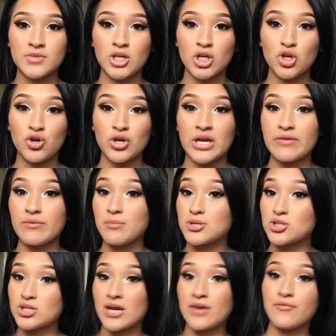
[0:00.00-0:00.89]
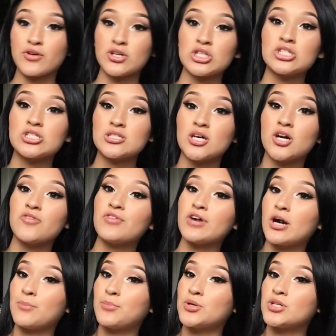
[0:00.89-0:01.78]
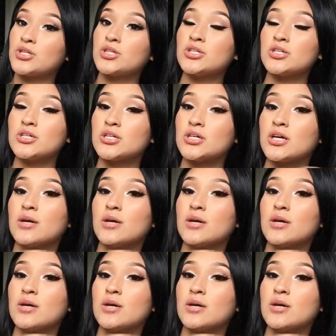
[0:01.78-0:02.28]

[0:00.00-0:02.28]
you know, give them a try for yourself, I'll put the